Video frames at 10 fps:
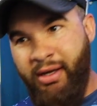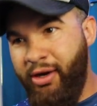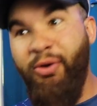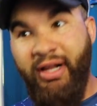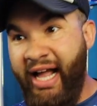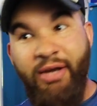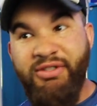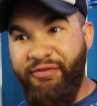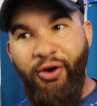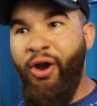who looked like he was
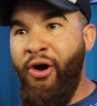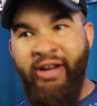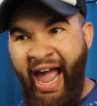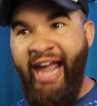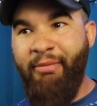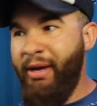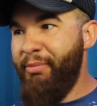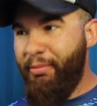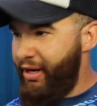a full-on gang member,